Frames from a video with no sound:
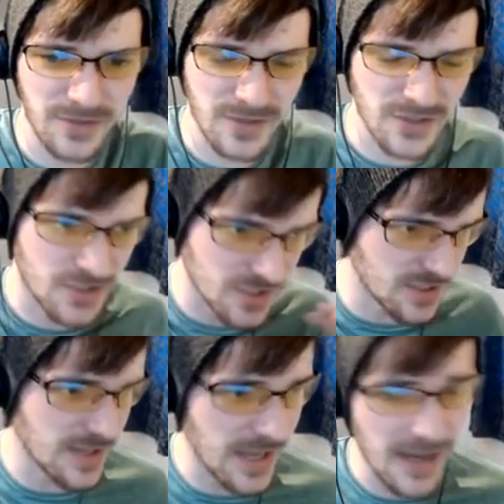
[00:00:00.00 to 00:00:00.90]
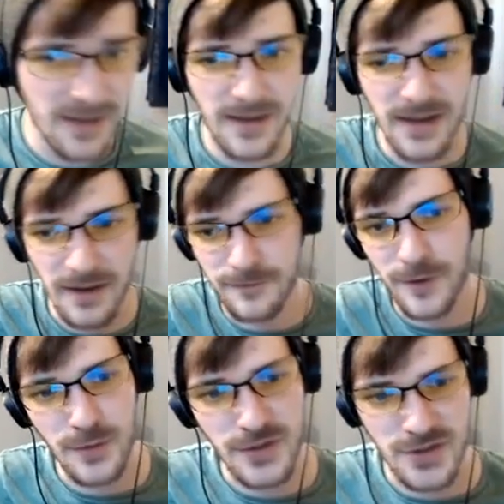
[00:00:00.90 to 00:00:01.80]
when you can just sit there
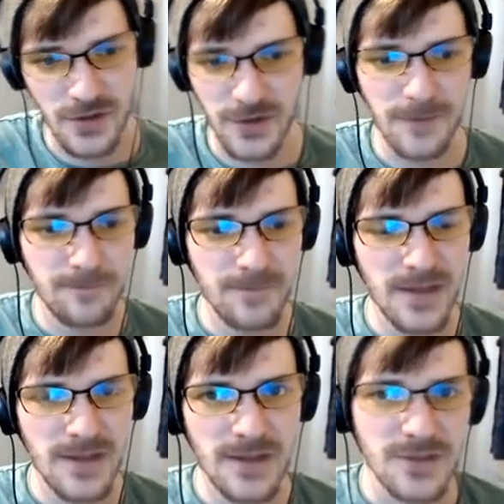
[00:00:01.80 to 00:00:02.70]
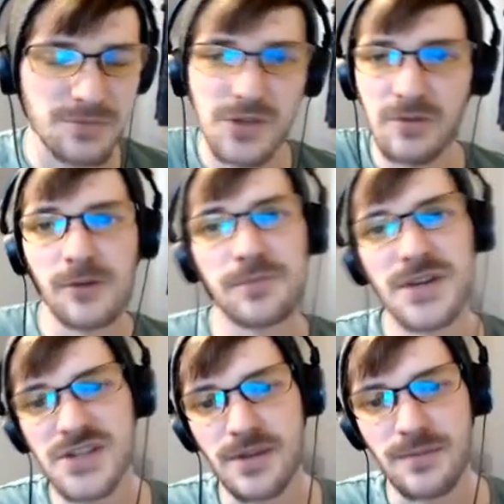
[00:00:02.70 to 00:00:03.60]
and focus on it. Because when you L
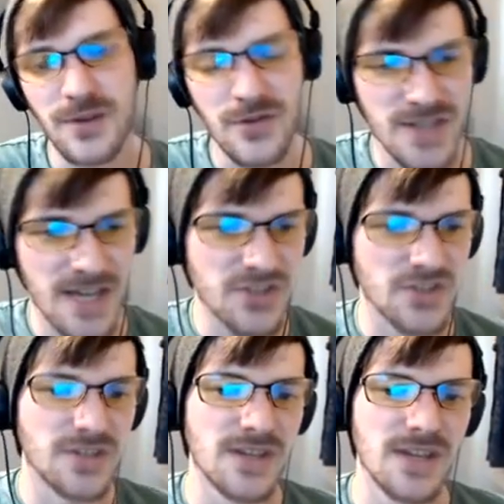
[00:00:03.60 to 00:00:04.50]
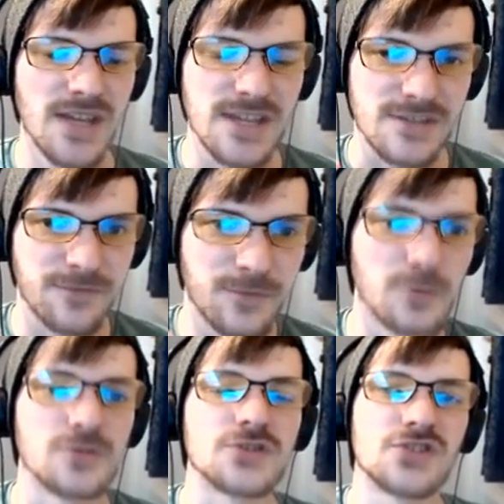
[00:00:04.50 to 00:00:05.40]
P something, your attention is
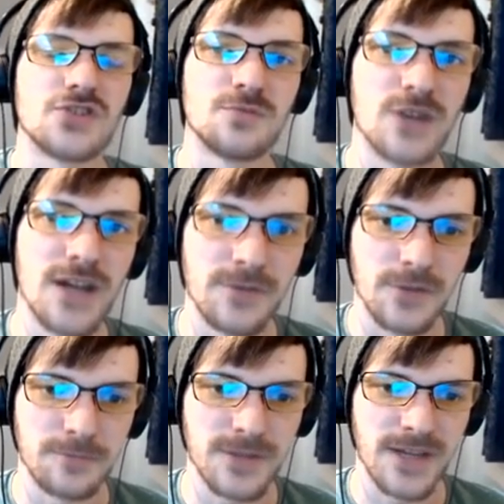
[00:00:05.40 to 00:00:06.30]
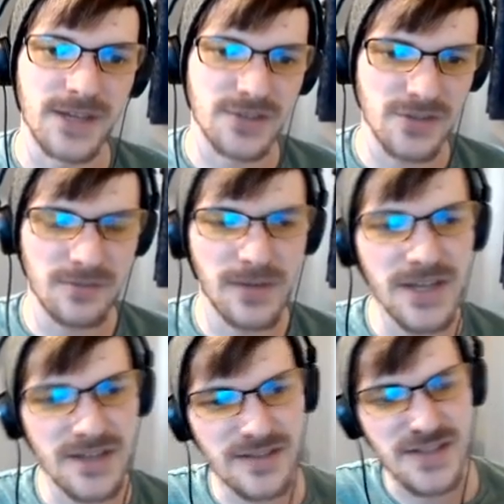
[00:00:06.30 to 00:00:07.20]
forced on whatever you're playing. So you
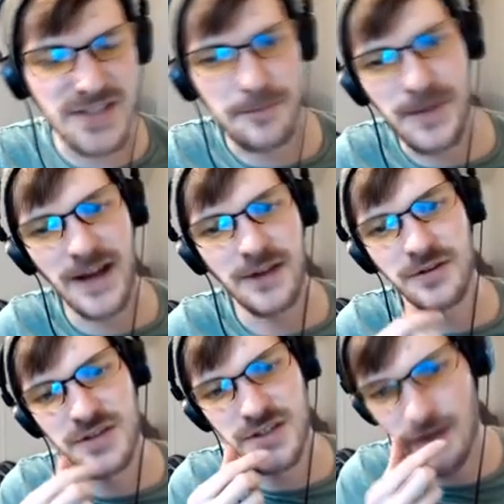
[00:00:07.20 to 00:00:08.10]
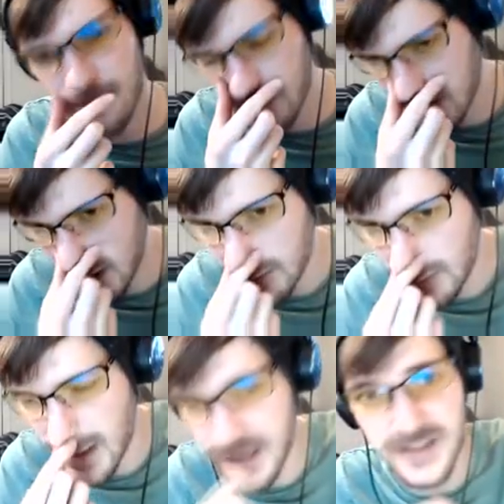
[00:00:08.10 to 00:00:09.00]
might sit back on your sofa and
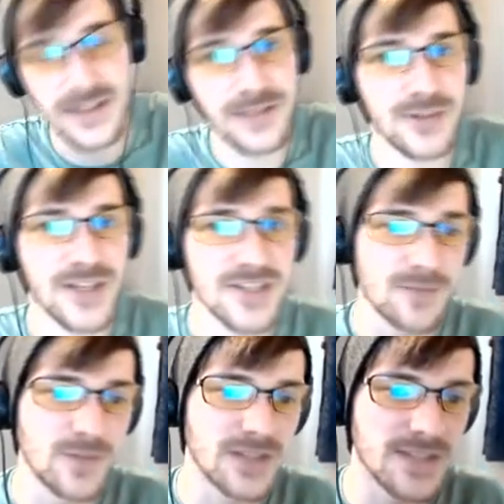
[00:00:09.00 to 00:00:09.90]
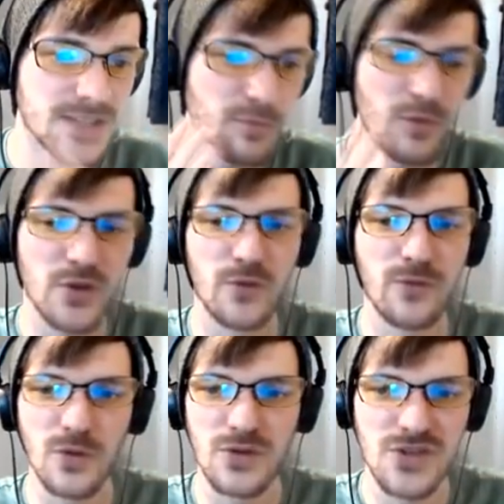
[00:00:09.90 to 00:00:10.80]
kind of idly play something like this, but when
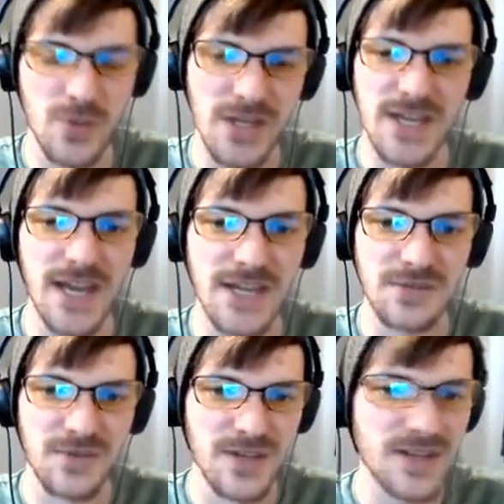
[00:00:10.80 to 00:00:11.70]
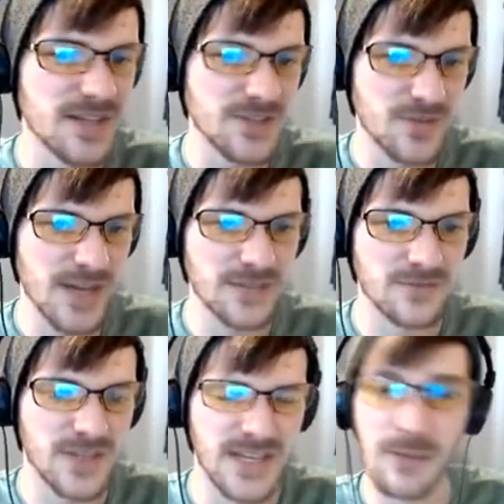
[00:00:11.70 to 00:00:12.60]
you're forced to engage with it and
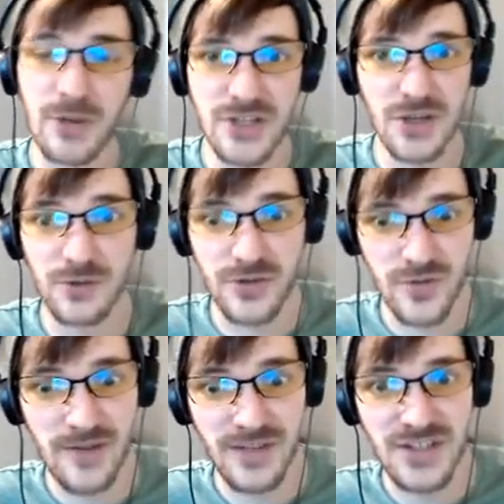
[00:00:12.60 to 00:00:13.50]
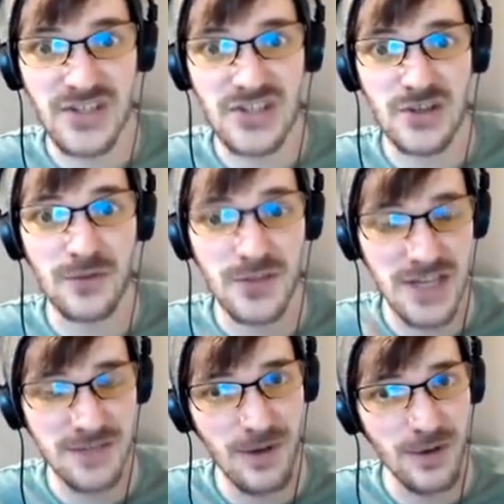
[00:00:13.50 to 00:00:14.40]
interact with it, and then when you turn all the driving assists off,
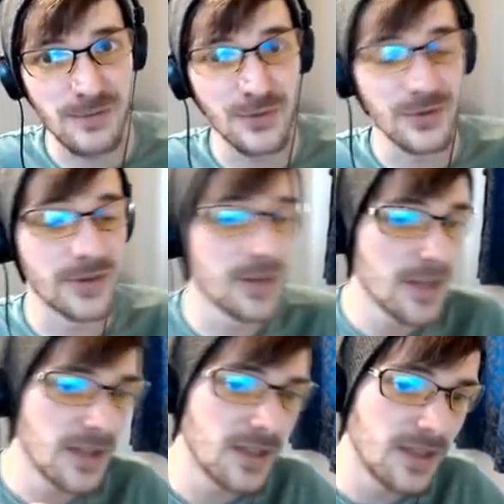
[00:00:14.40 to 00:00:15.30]
because that's very important,